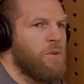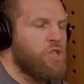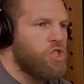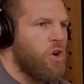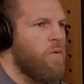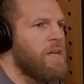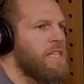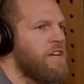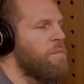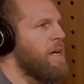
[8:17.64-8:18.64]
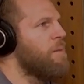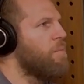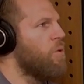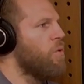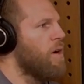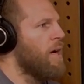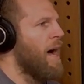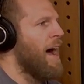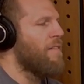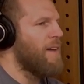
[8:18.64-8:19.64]
the majority of people
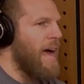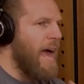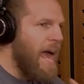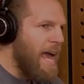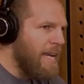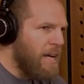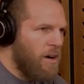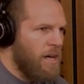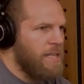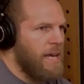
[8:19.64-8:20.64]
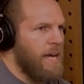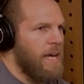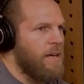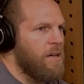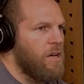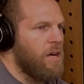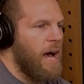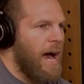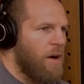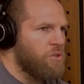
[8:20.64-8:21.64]
have any idea
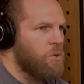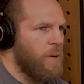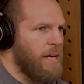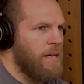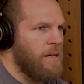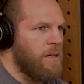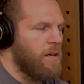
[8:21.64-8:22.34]
how to eat,